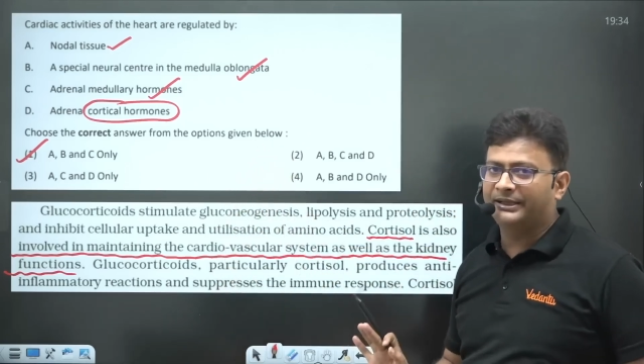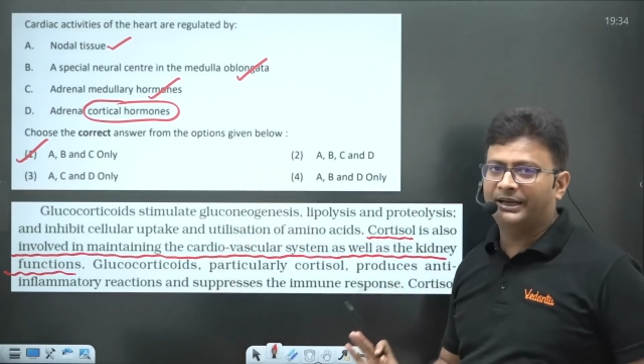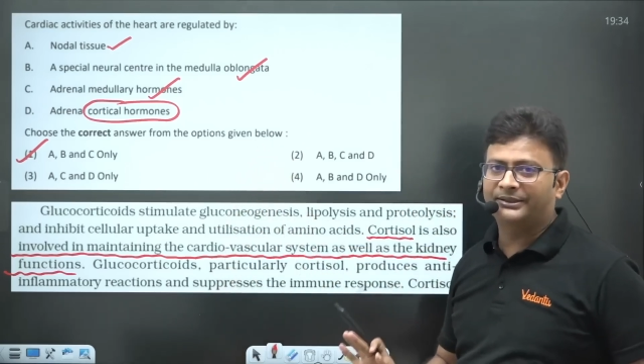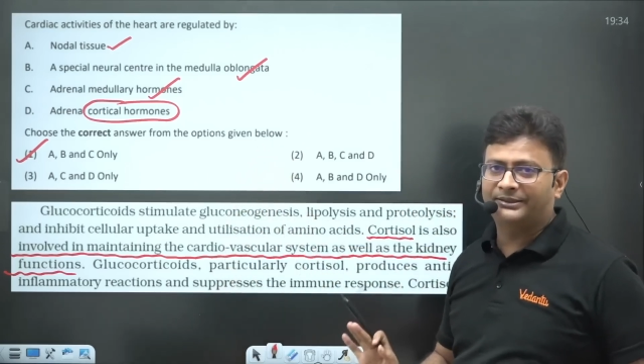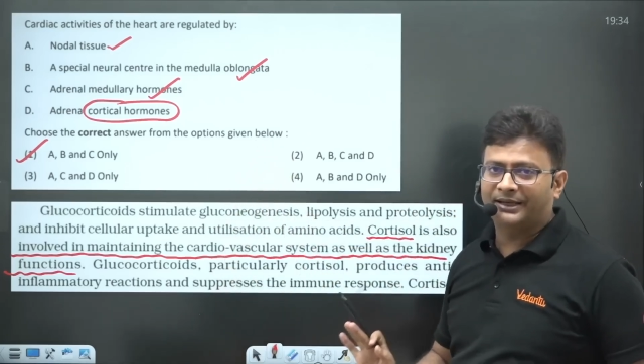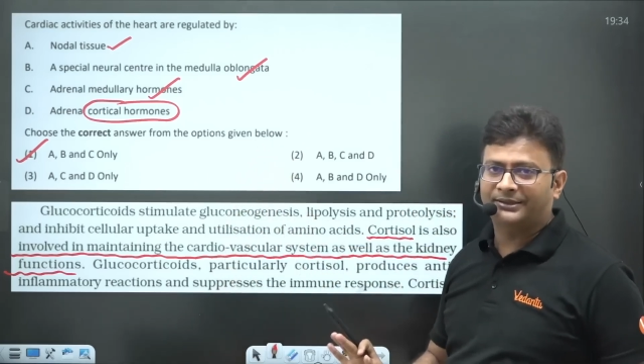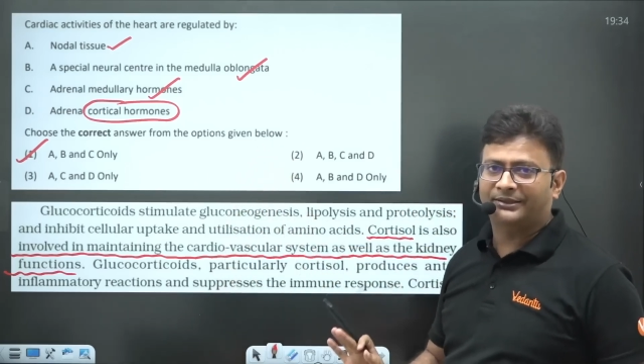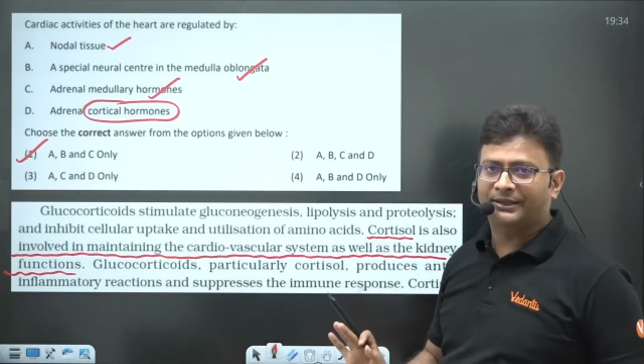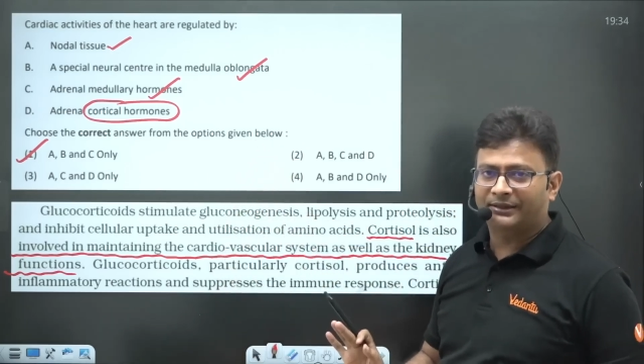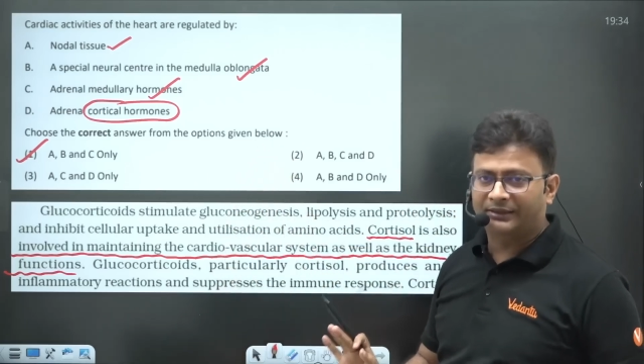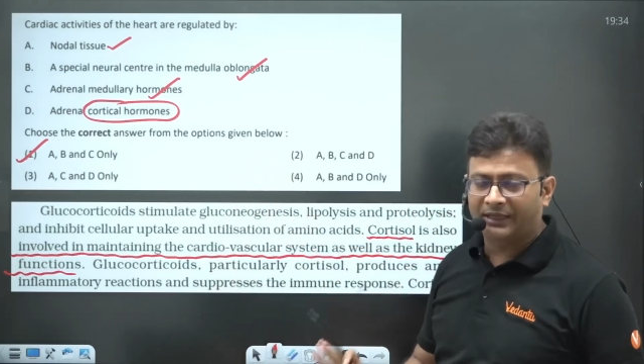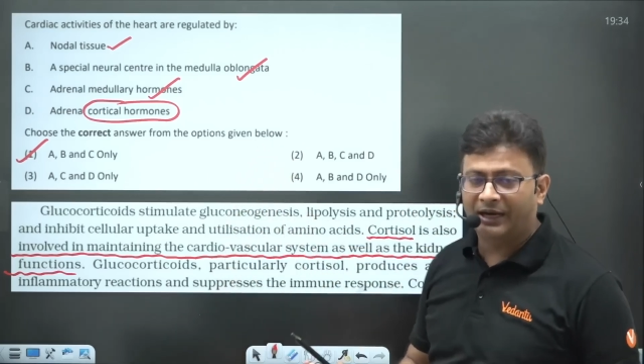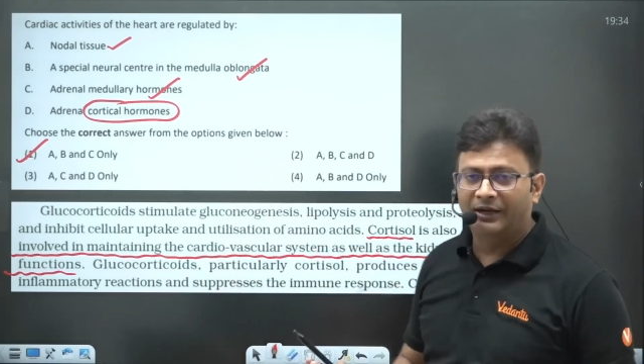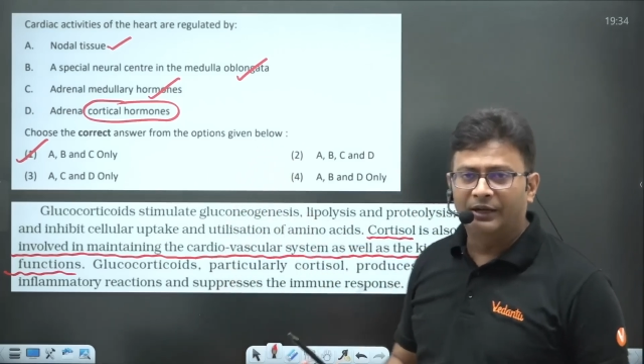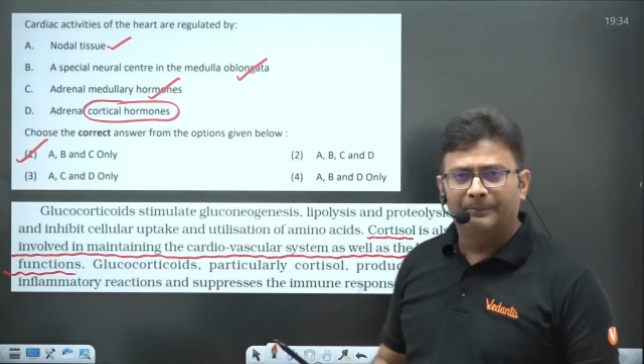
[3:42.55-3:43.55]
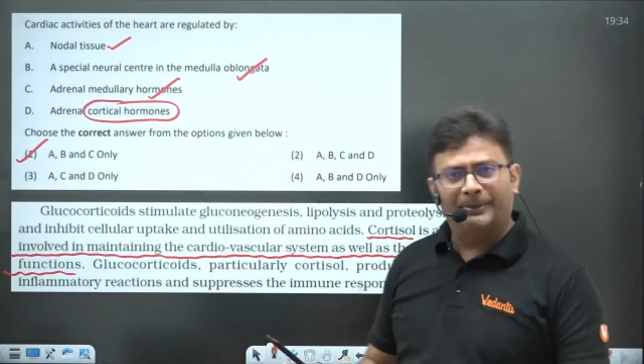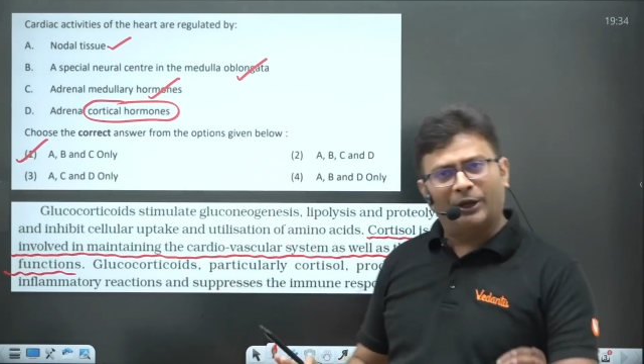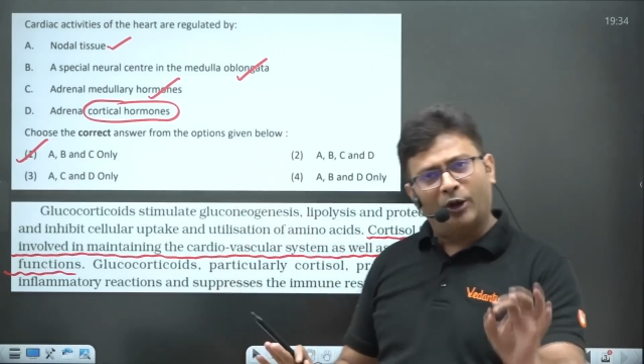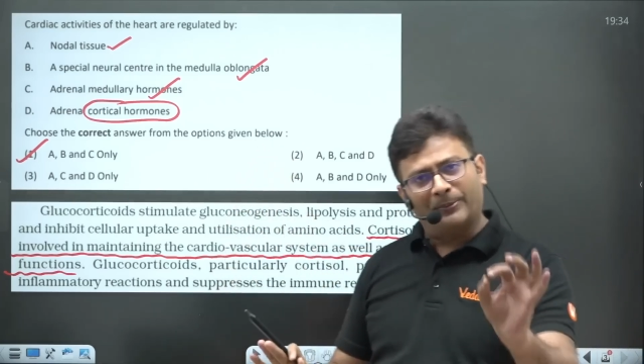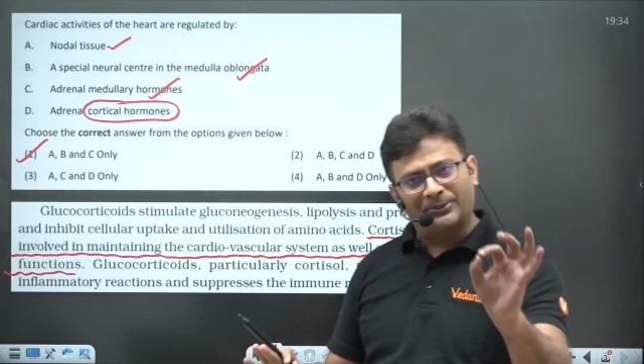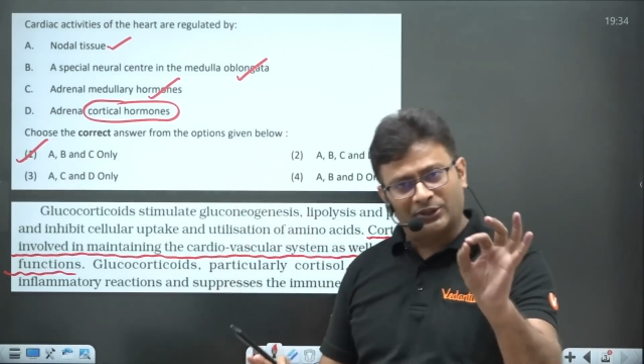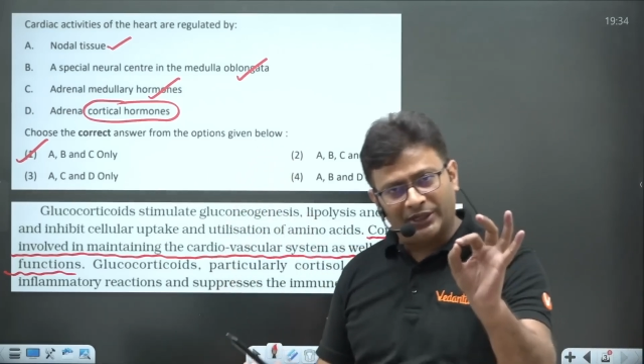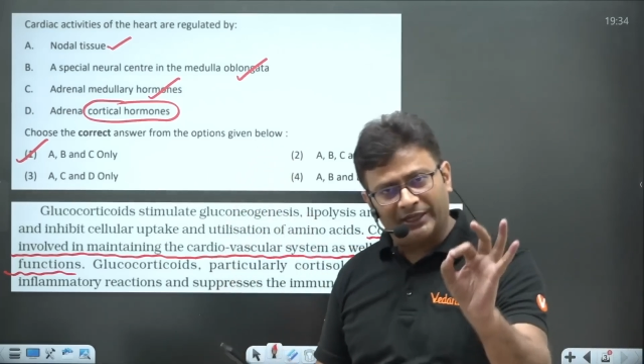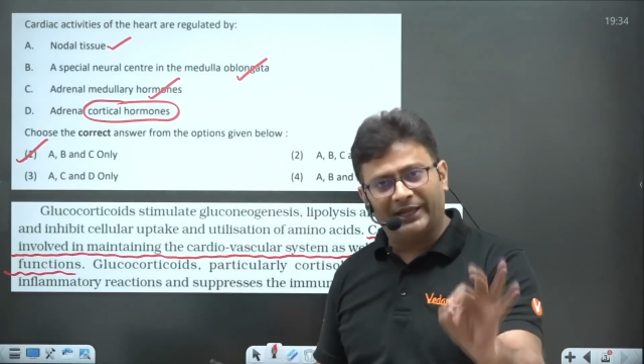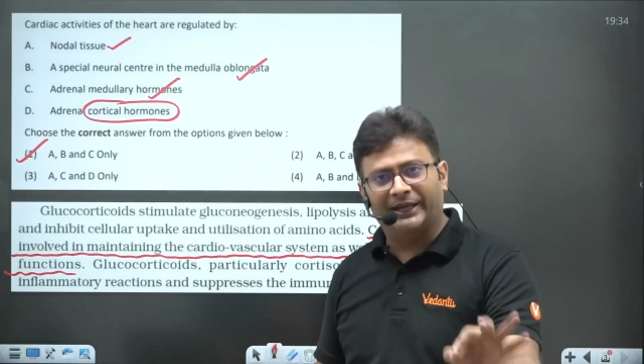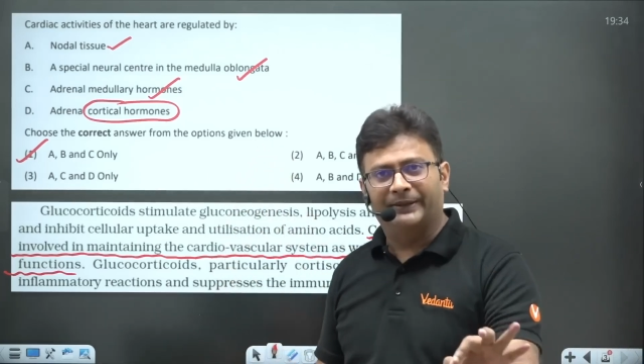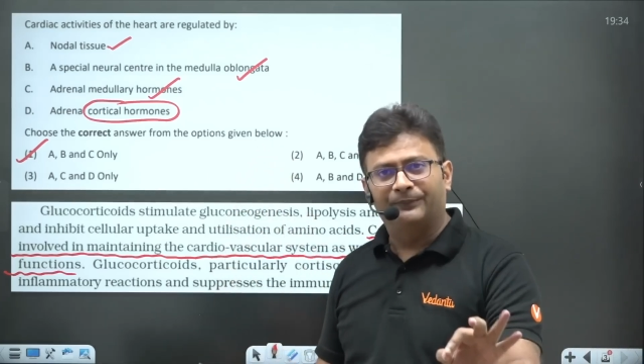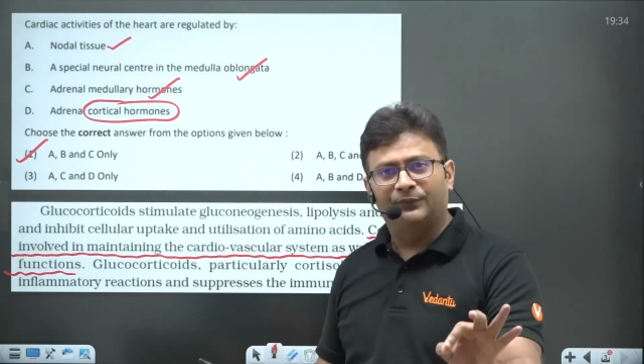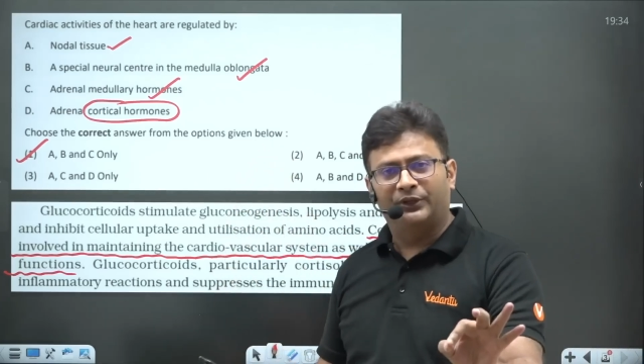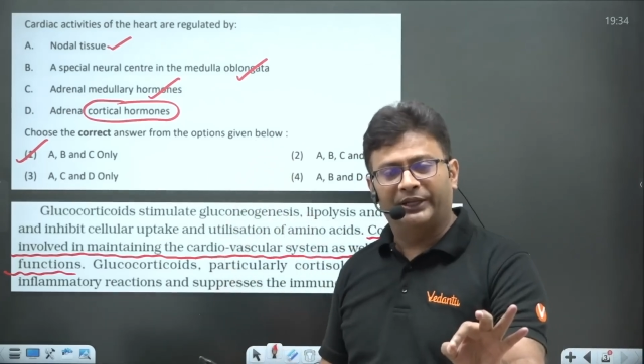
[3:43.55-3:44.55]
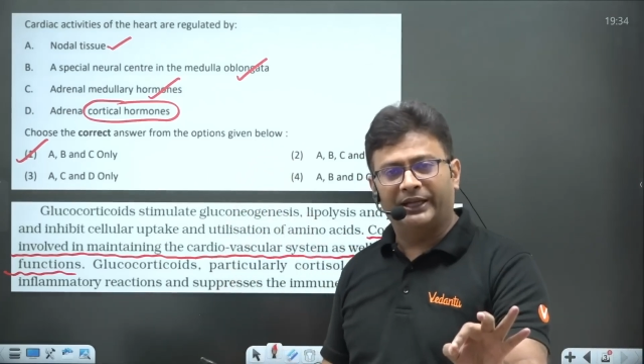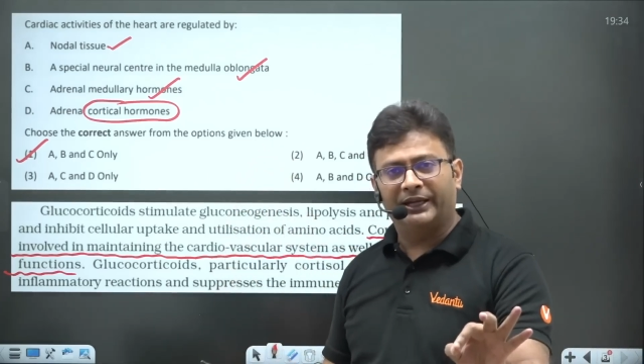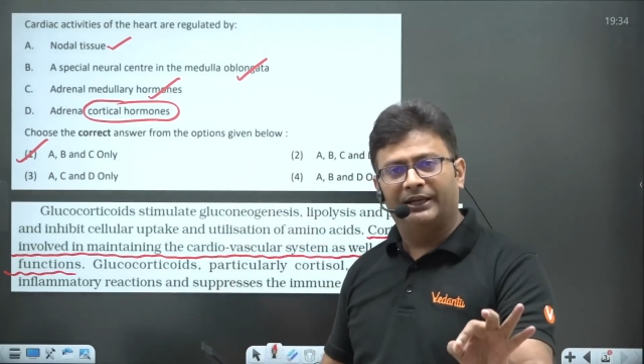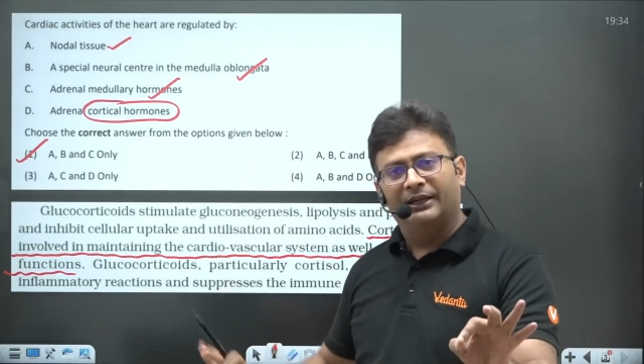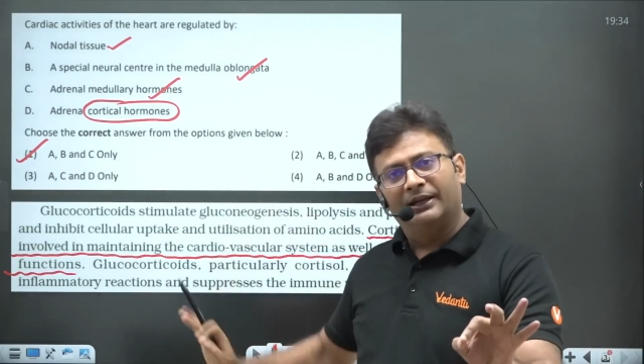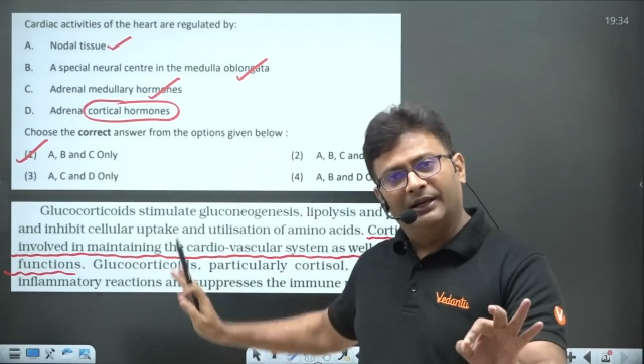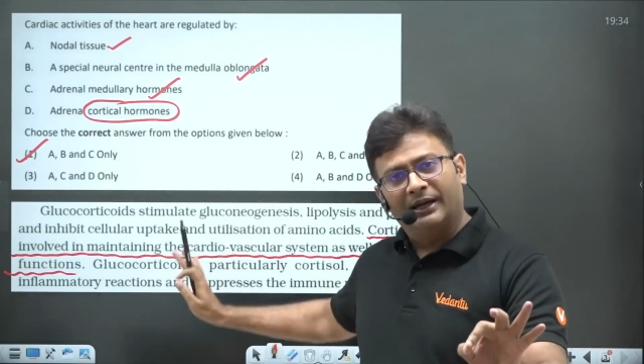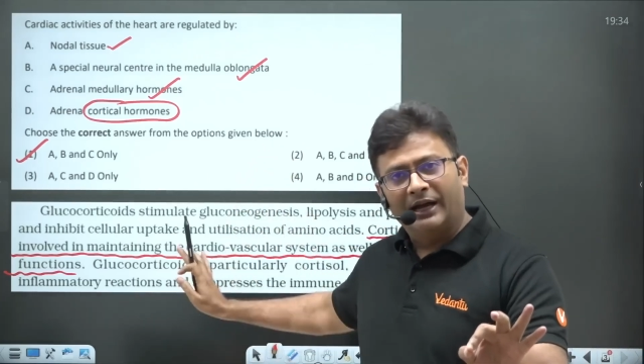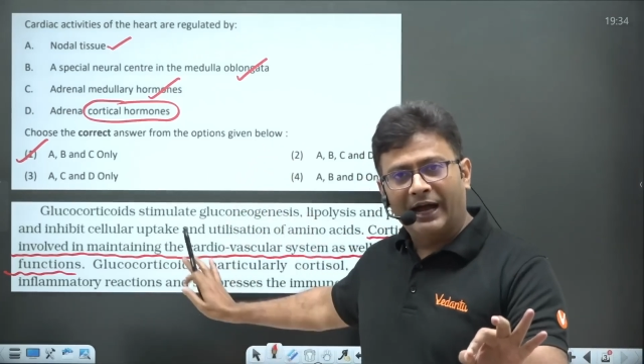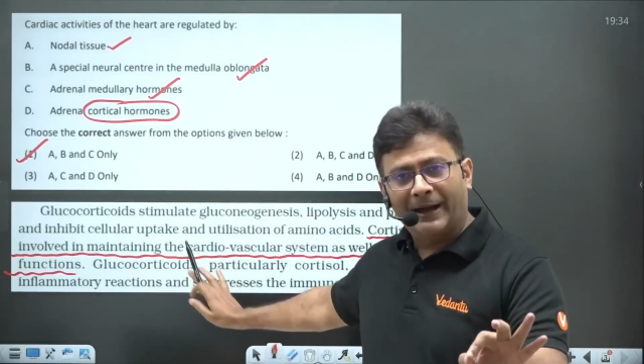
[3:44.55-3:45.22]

But the option is there, okay? It is up to you.